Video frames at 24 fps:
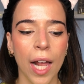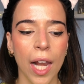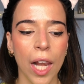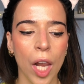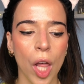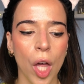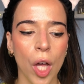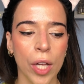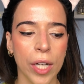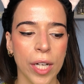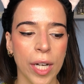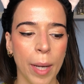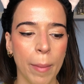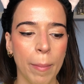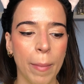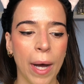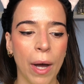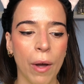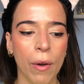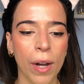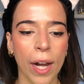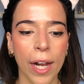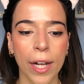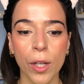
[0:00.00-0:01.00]
a lot
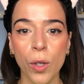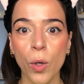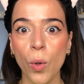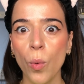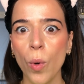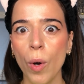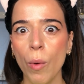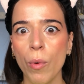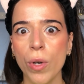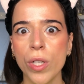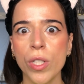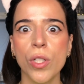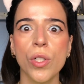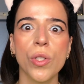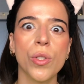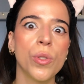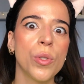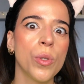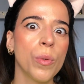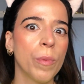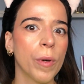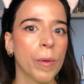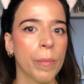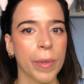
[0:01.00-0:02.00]
about like, oh, I want
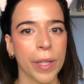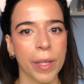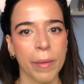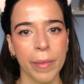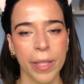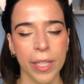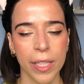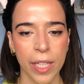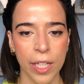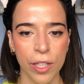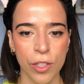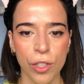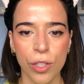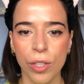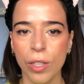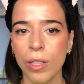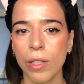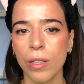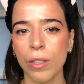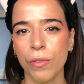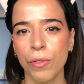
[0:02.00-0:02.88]
super pigmentation.